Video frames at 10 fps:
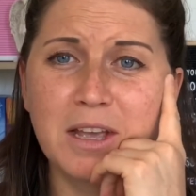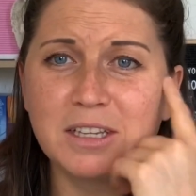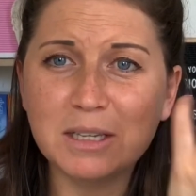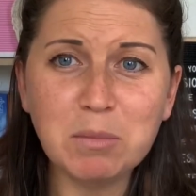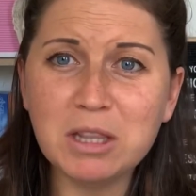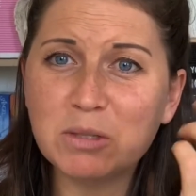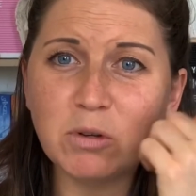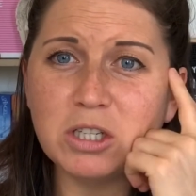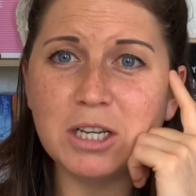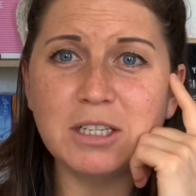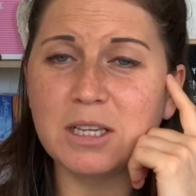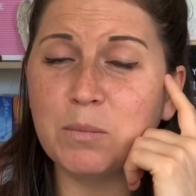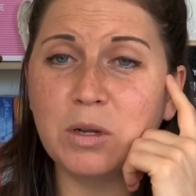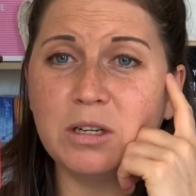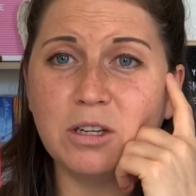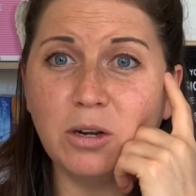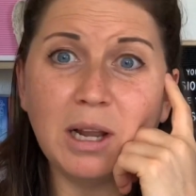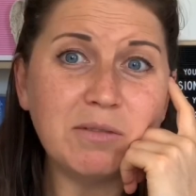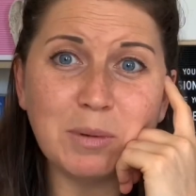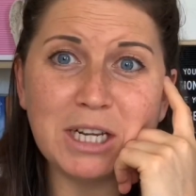Someone that's watching, someone you
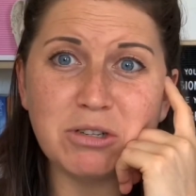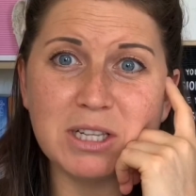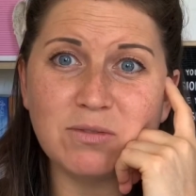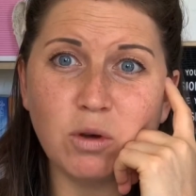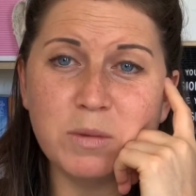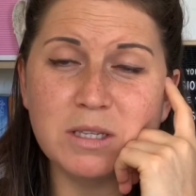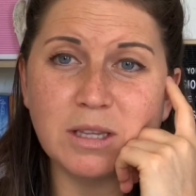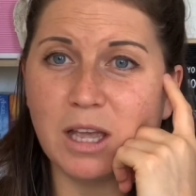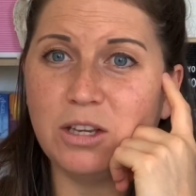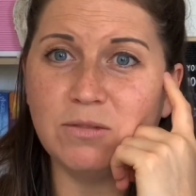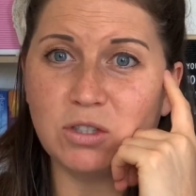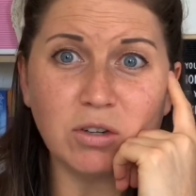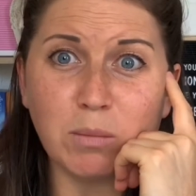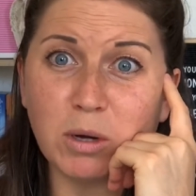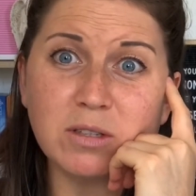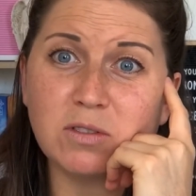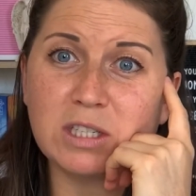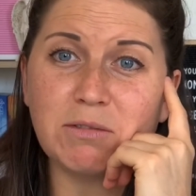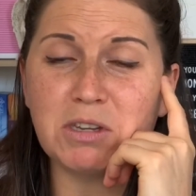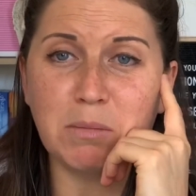love playing Transformers, and you've still got a box of stuff
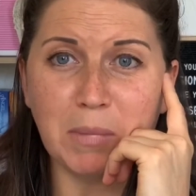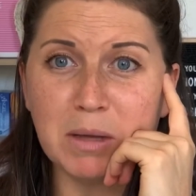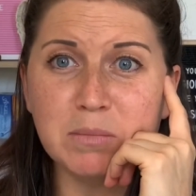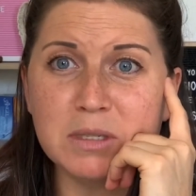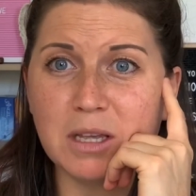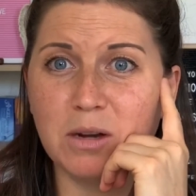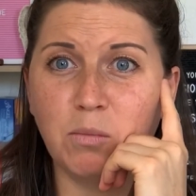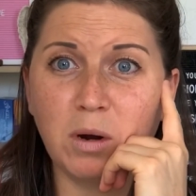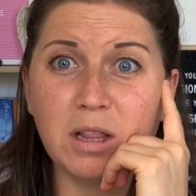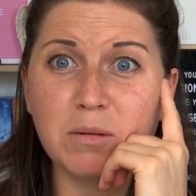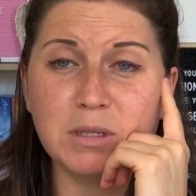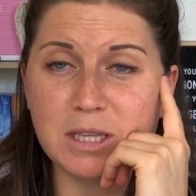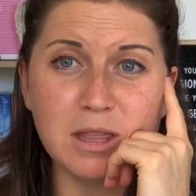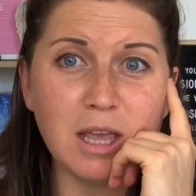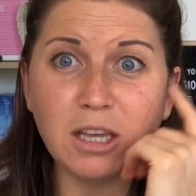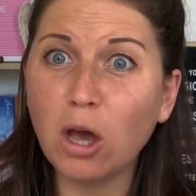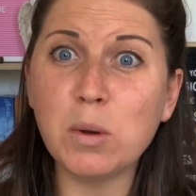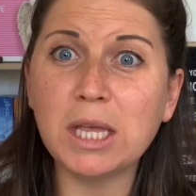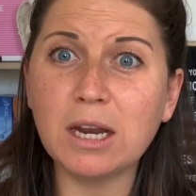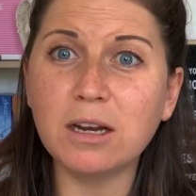at your mum's, and one of them is in there. Go and
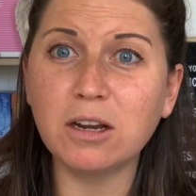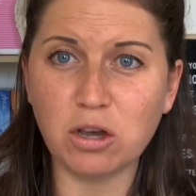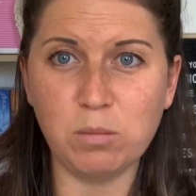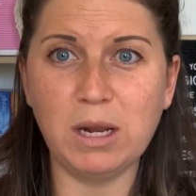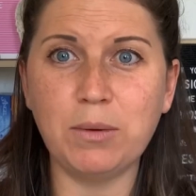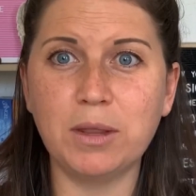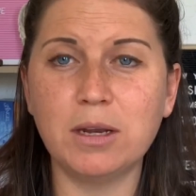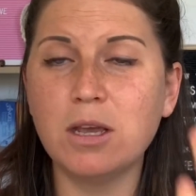get it and go and play with it.